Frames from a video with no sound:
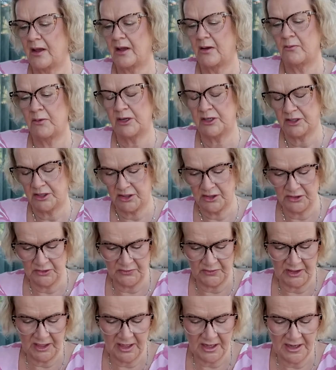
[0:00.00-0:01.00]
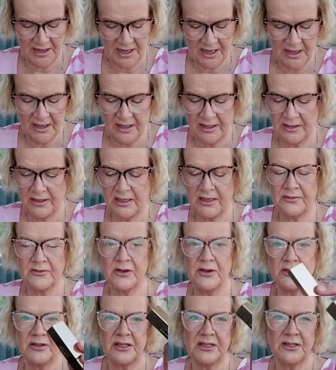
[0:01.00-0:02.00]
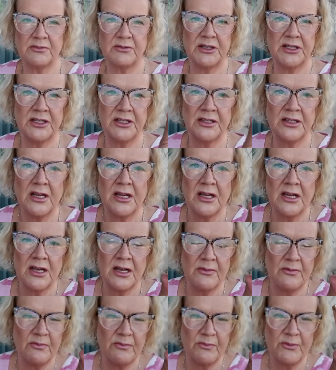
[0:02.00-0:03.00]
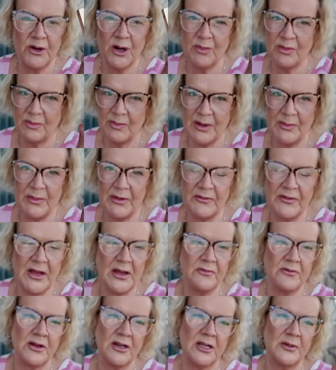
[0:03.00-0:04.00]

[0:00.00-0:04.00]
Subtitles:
Which I use for liner. And then I've got this, which is probably my favourite